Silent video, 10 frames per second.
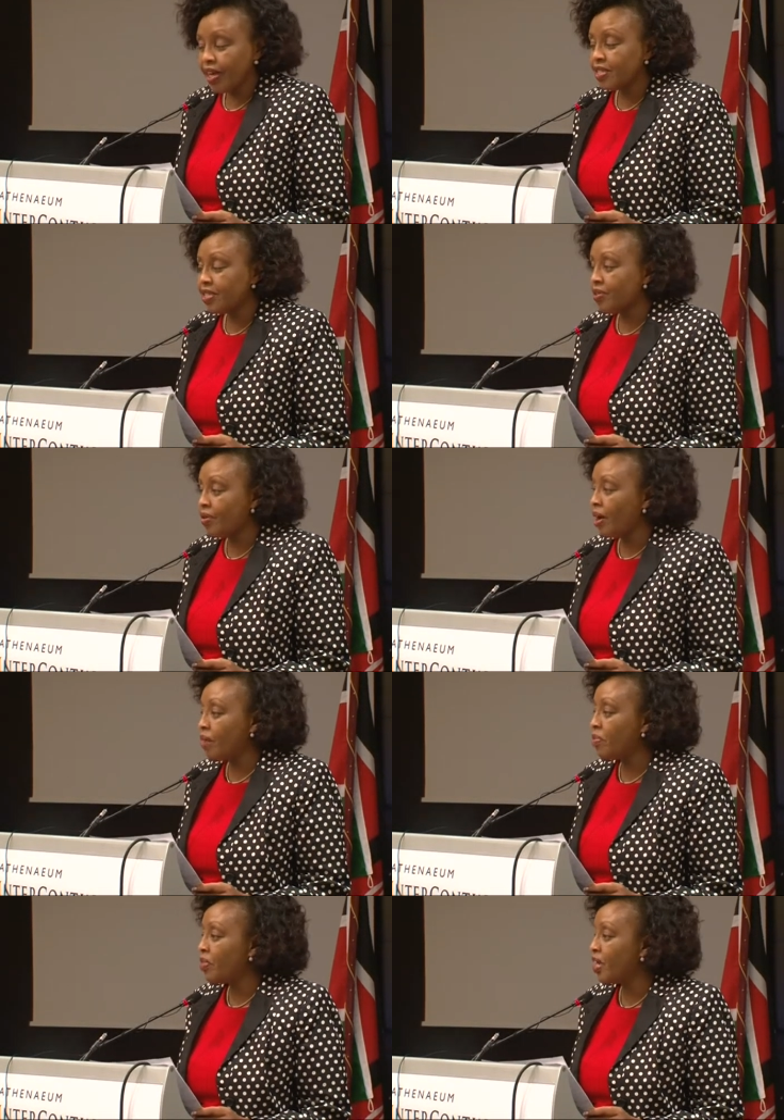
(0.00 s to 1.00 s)
And so
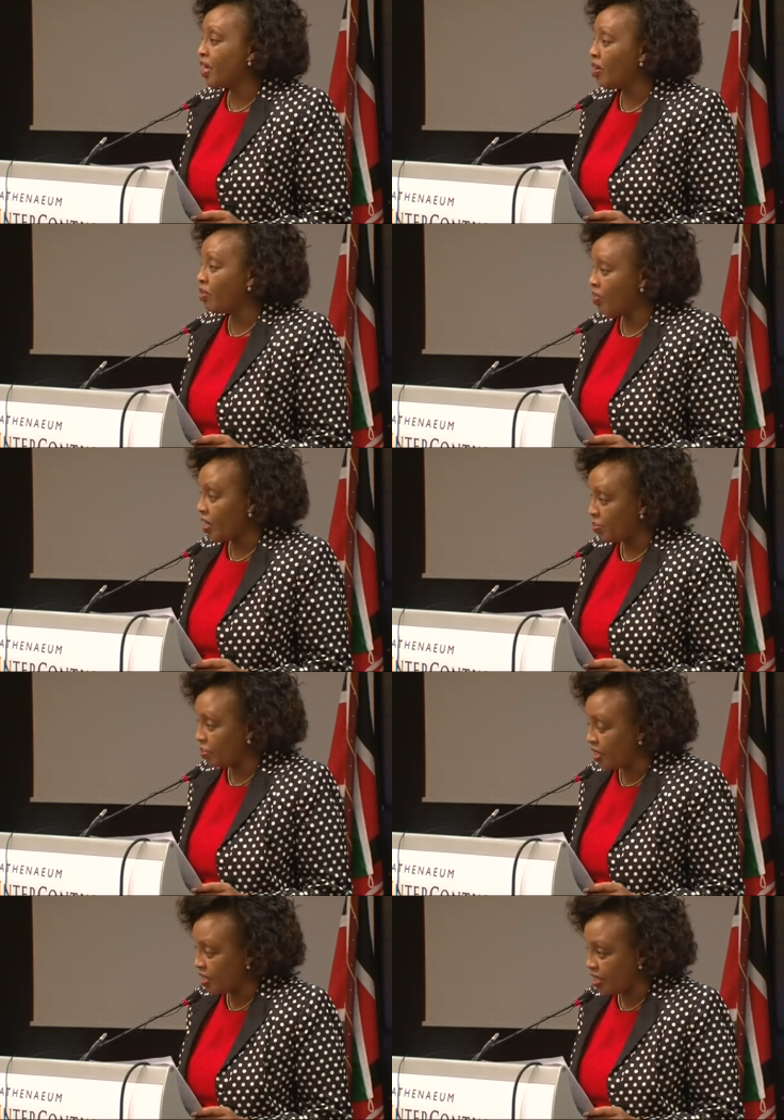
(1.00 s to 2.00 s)
I'm thinking of a
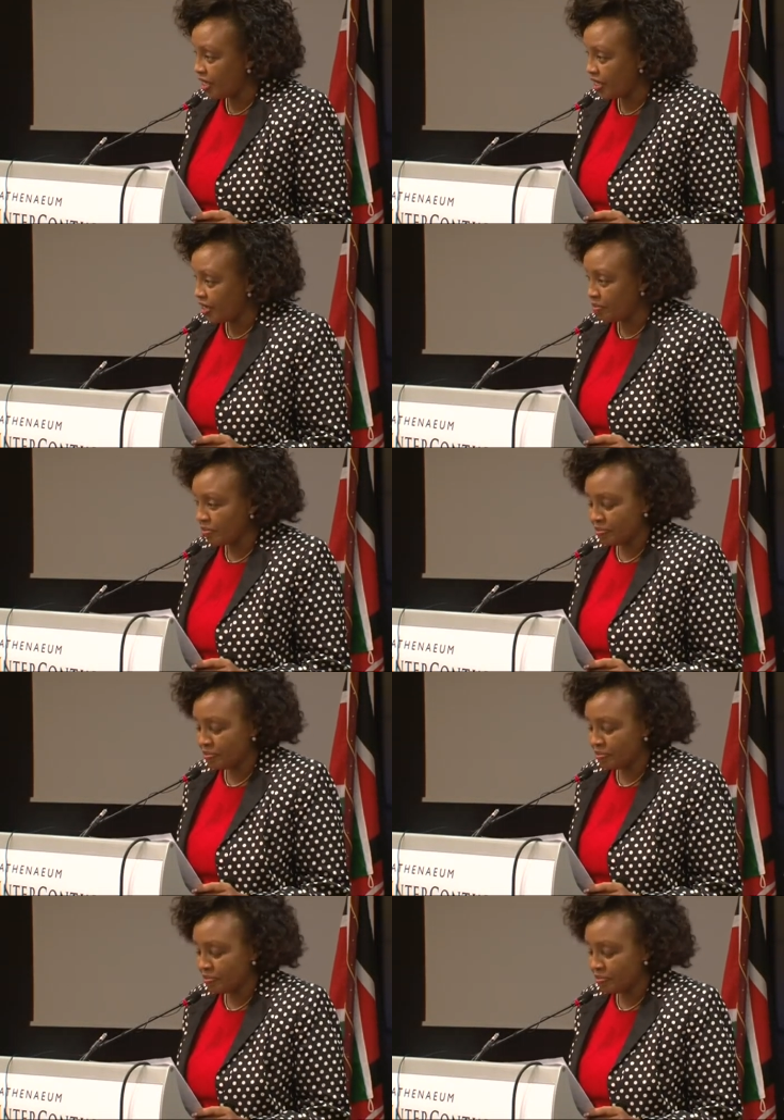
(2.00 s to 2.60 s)
repeat journey,